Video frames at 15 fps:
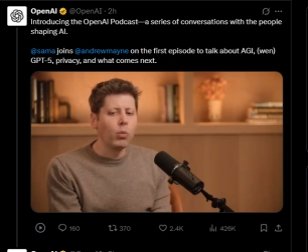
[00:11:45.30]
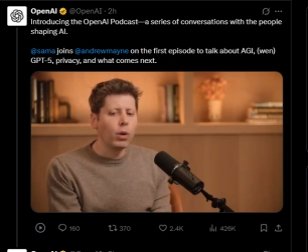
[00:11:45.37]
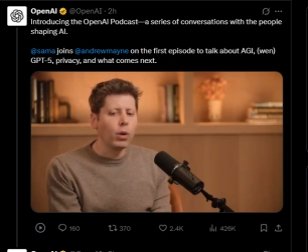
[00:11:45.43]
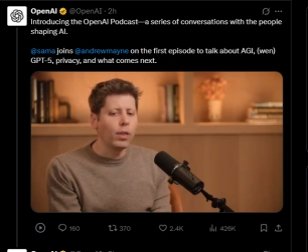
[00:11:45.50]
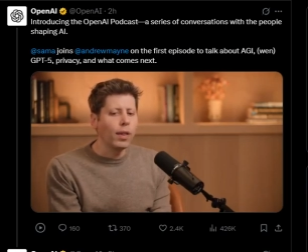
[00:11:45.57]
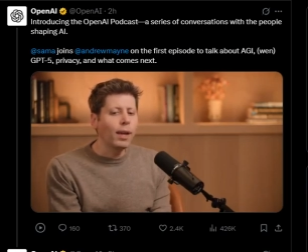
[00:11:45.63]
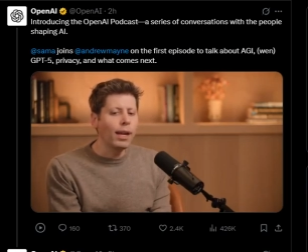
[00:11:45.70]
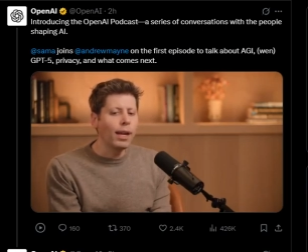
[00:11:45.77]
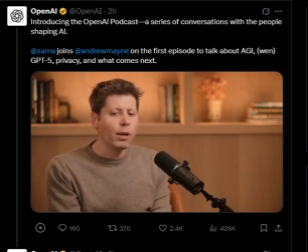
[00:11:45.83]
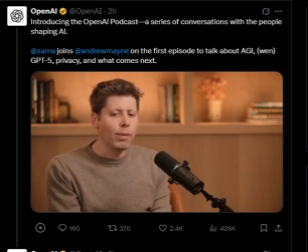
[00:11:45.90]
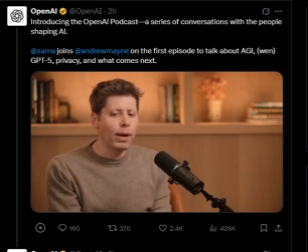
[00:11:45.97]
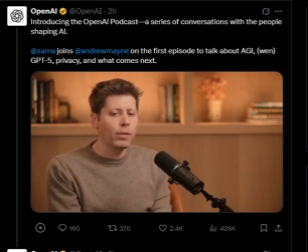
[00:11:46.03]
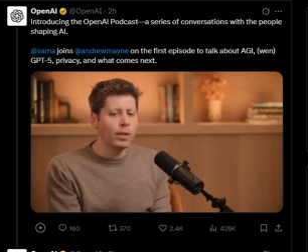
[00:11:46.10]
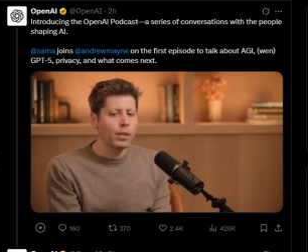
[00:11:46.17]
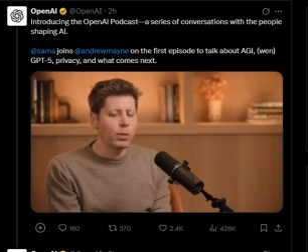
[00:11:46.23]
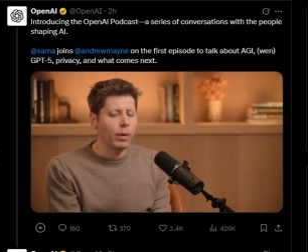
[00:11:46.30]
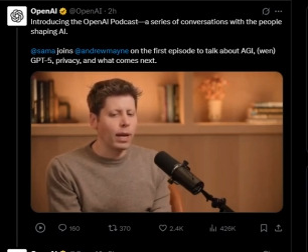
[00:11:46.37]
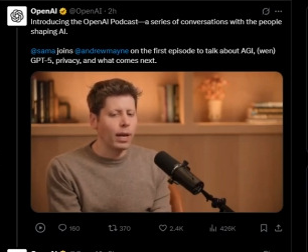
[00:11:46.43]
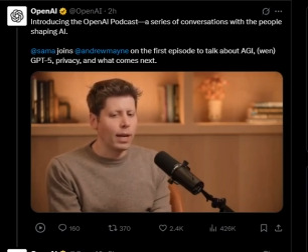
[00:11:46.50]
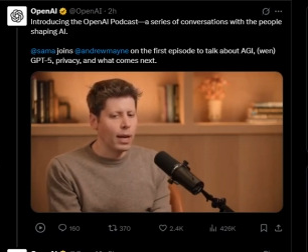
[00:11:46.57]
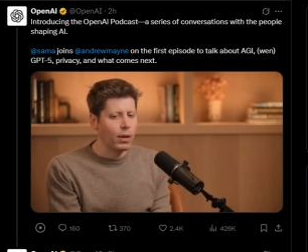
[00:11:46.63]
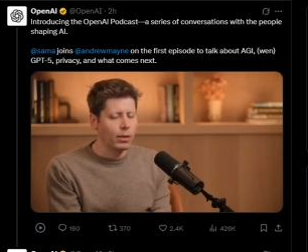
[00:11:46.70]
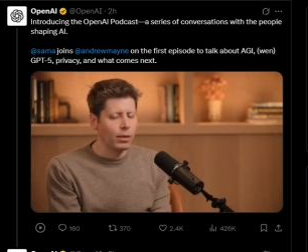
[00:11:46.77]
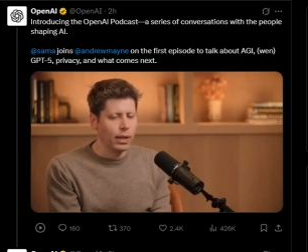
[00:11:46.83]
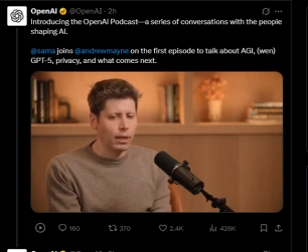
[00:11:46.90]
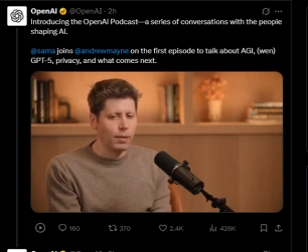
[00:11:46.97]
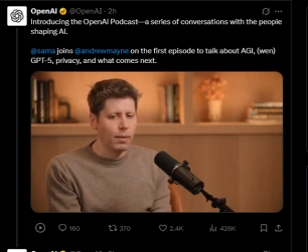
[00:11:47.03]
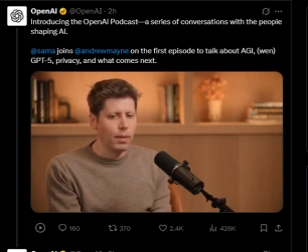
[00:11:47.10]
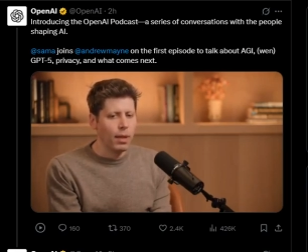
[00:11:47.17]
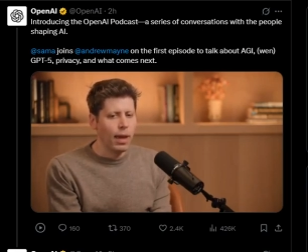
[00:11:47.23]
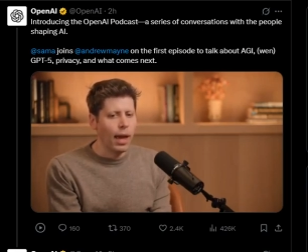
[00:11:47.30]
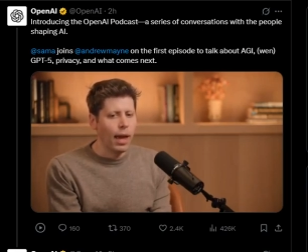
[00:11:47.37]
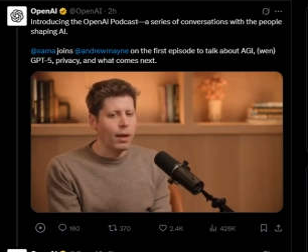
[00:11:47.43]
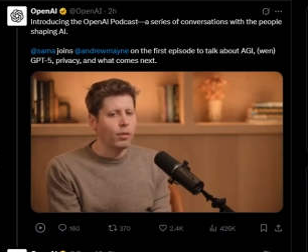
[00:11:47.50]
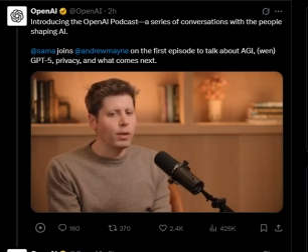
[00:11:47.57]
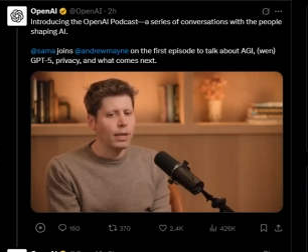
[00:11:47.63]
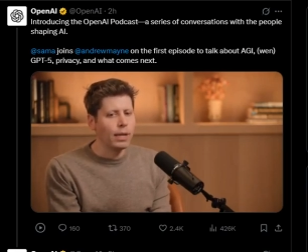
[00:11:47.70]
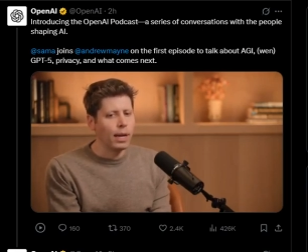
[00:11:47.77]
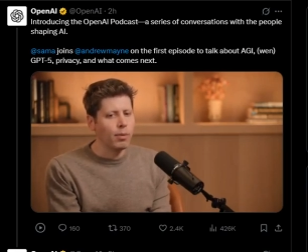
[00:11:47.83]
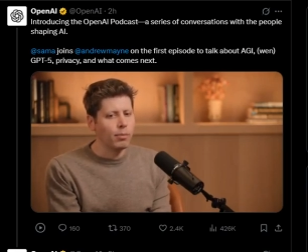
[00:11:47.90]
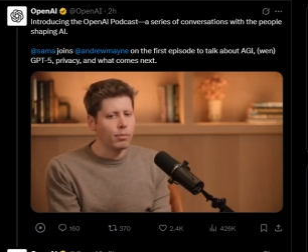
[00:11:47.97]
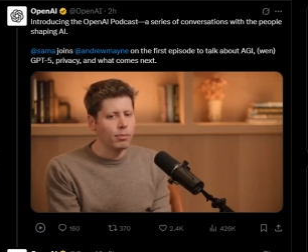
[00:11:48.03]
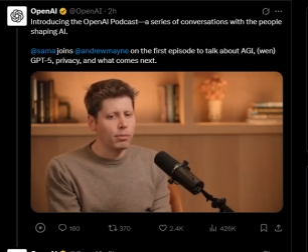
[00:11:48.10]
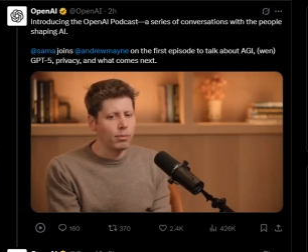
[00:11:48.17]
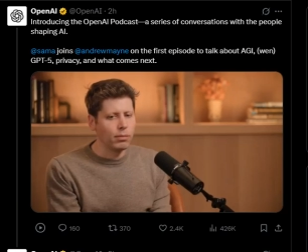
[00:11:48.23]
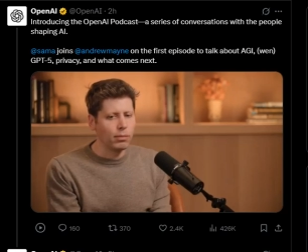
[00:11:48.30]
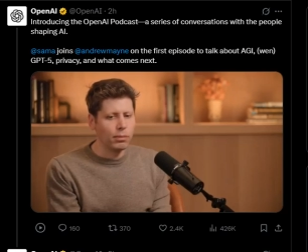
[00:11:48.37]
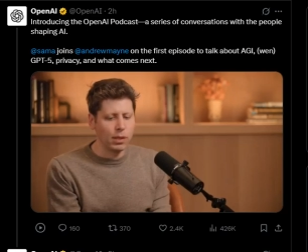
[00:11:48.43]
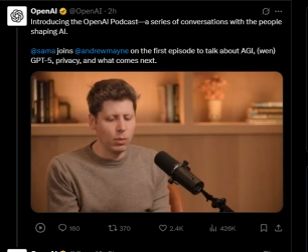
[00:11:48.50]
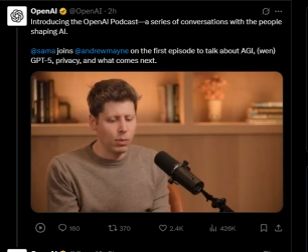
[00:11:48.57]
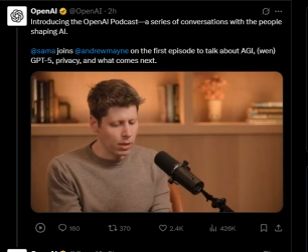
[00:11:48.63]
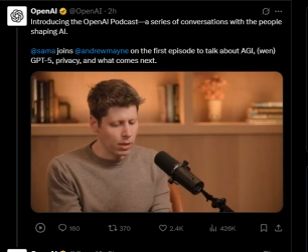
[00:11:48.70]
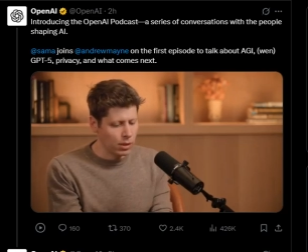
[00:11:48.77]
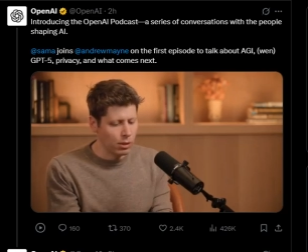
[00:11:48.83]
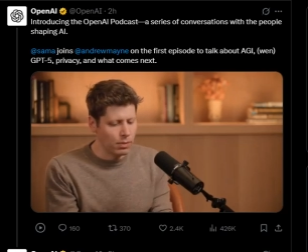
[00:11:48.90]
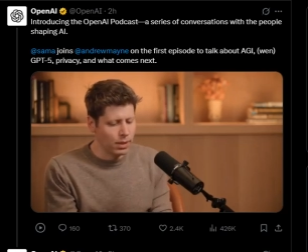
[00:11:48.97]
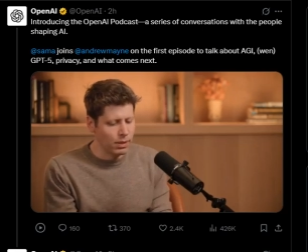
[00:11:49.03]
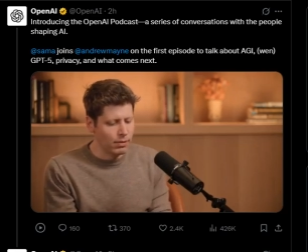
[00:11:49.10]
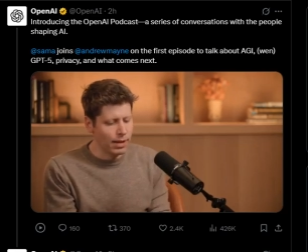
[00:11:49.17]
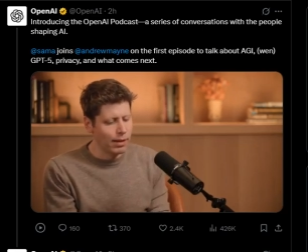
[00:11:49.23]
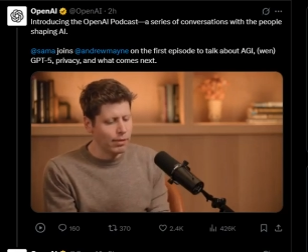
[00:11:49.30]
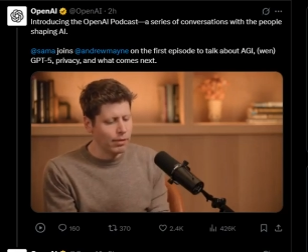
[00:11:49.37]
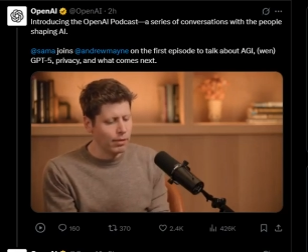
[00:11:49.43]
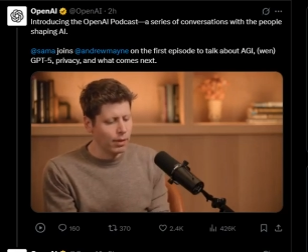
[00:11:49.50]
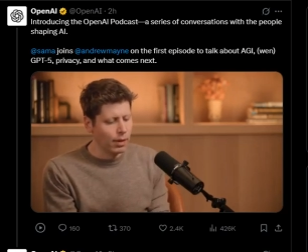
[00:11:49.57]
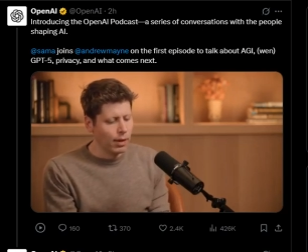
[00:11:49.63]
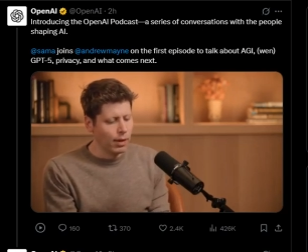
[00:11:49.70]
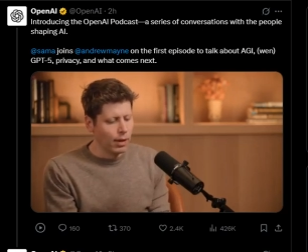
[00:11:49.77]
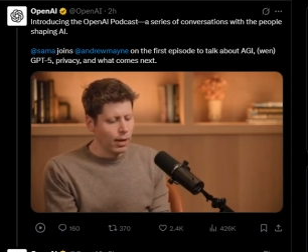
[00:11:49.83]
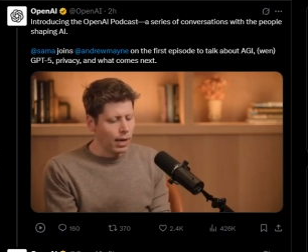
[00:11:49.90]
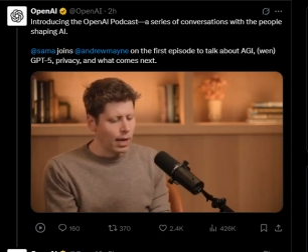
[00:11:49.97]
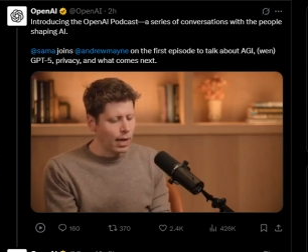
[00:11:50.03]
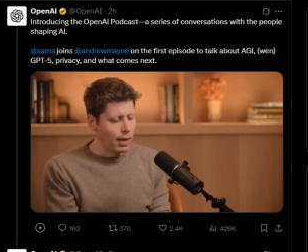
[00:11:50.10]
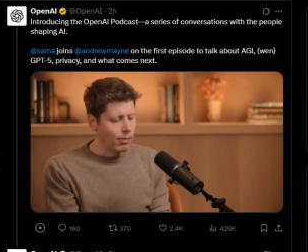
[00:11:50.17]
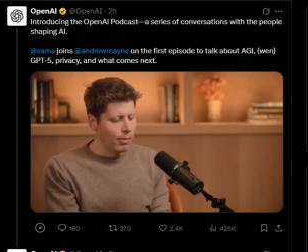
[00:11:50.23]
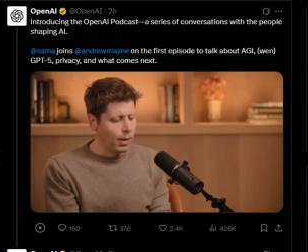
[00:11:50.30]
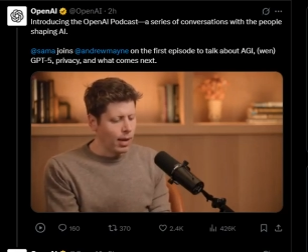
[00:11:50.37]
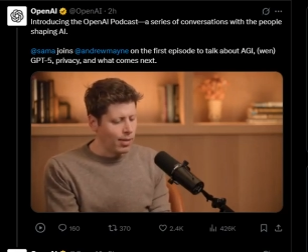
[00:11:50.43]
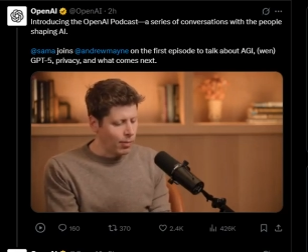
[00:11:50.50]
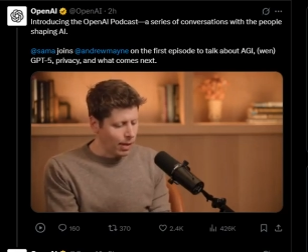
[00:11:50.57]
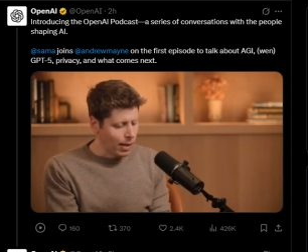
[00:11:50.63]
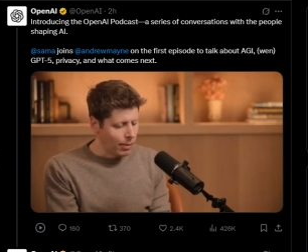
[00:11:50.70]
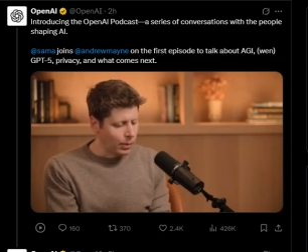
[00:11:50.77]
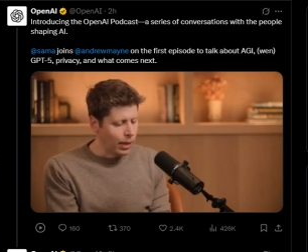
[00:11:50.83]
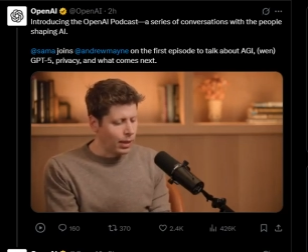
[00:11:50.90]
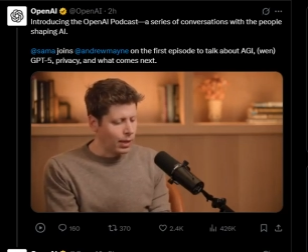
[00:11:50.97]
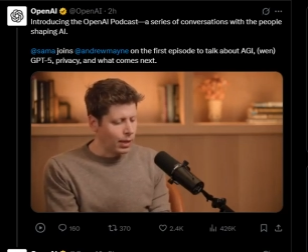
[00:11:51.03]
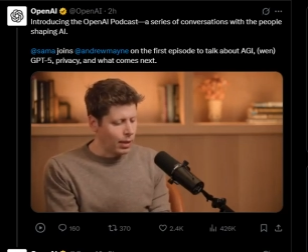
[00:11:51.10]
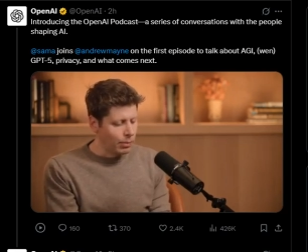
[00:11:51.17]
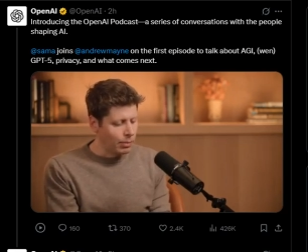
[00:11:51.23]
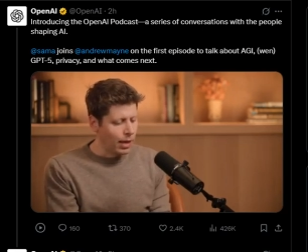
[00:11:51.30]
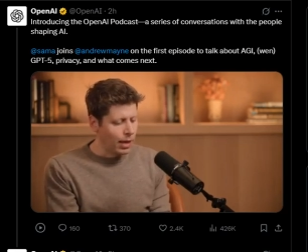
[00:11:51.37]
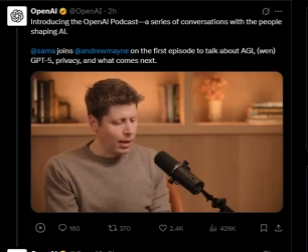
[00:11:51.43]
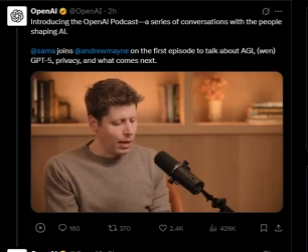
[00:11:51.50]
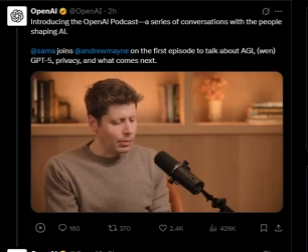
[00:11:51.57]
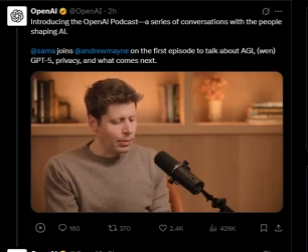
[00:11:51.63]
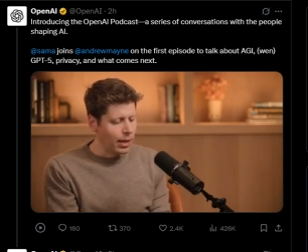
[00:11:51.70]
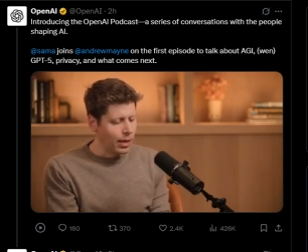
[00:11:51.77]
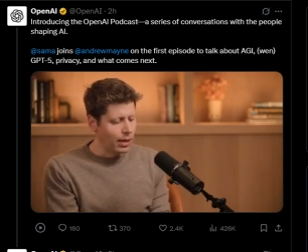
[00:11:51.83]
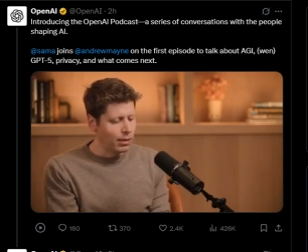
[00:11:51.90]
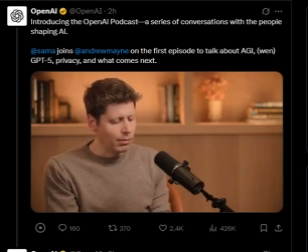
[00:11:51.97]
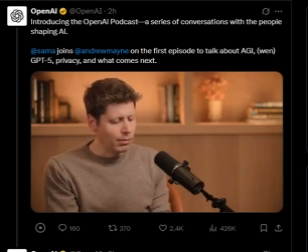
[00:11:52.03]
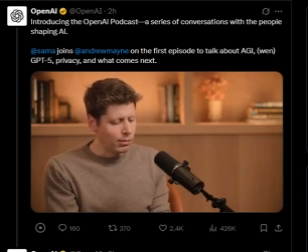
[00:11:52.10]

We're thinking about this right now. Like every time, let's say we launch GPT-5, and then we update it and update it and update it.